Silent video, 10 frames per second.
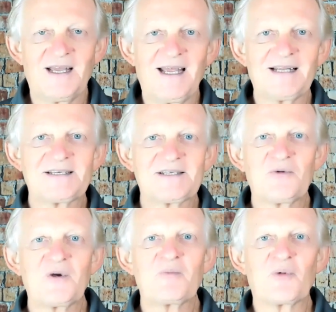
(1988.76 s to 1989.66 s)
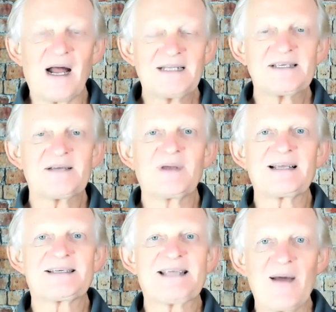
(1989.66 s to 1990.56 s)
And so we brought some
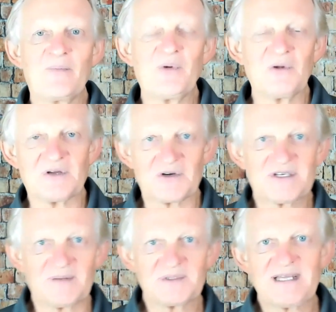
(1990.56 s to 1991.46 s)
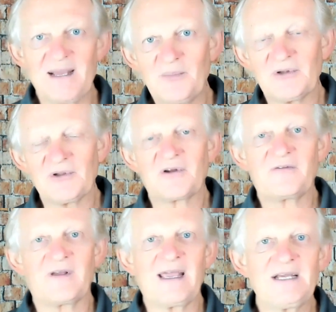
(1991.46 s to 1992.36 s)
example or some sample
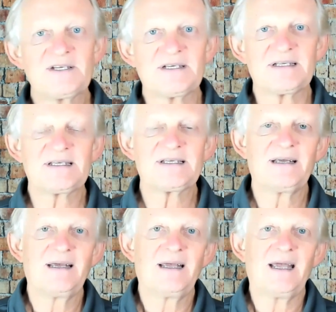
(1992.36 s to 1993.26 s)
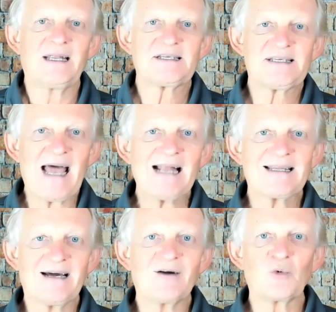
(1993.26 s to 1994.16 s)
notifications and sat
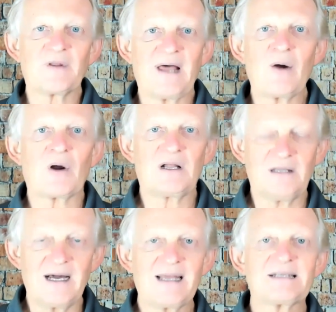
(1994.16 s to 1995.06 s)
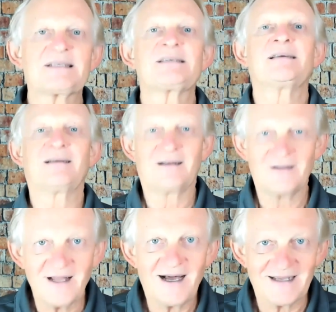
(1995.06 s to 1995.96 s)
down with our clients
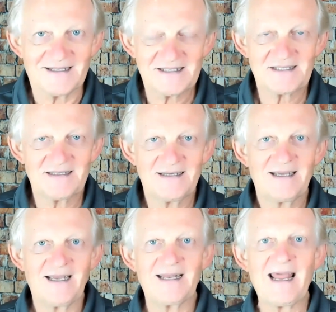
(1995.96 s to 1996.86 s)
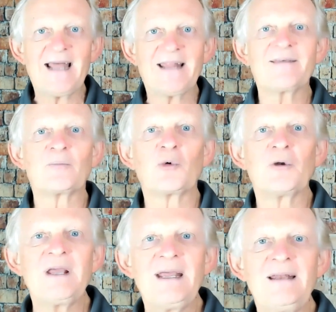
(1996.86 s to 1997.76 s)
and had them
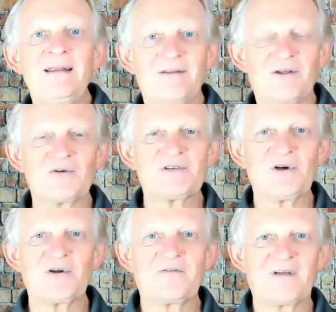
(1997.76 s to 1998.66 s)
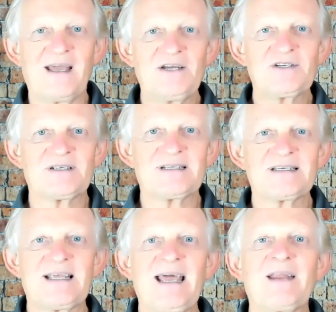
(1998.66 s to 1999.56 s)
read those notifications
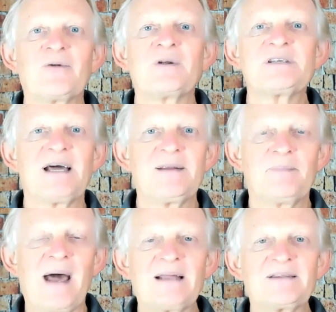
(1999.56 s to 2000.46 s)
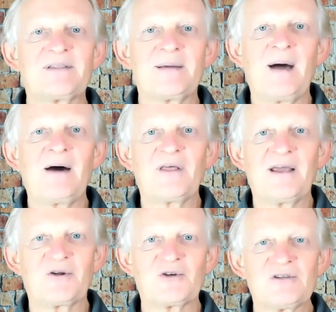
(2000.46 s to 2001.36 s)
and recite back to them how they
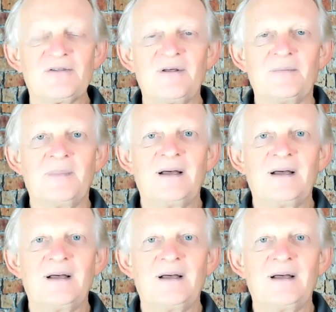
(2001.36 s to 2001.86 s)
understood them.